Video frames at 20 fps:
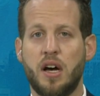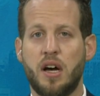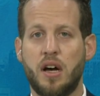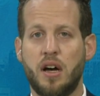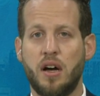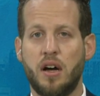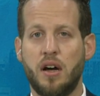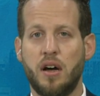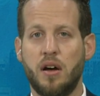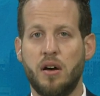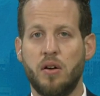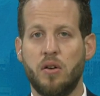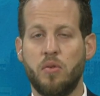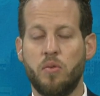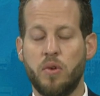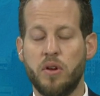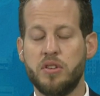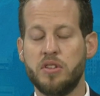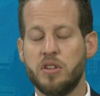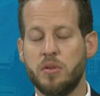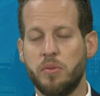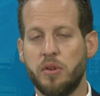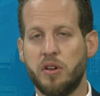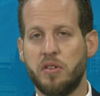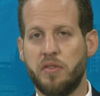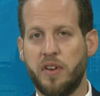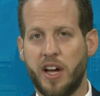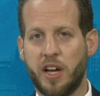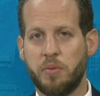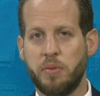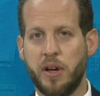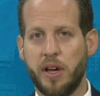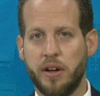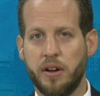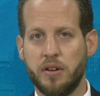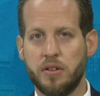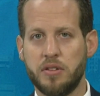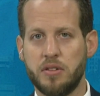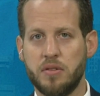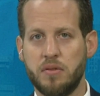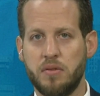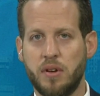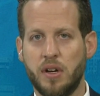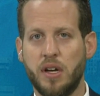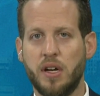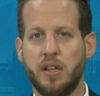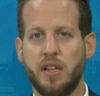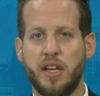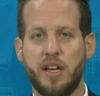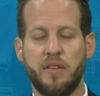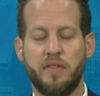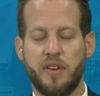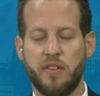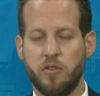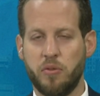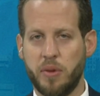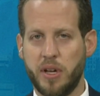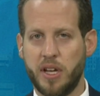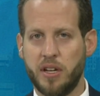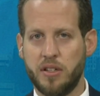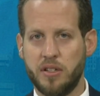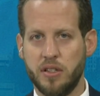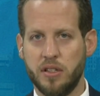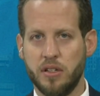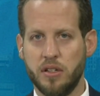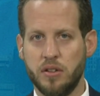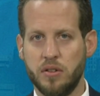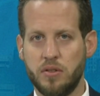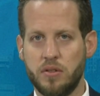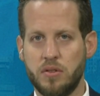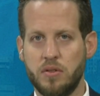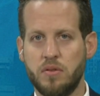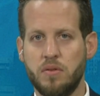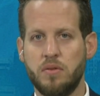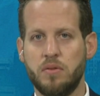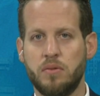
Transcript: uh, with similar fact patterns uh, that have never made it to the news.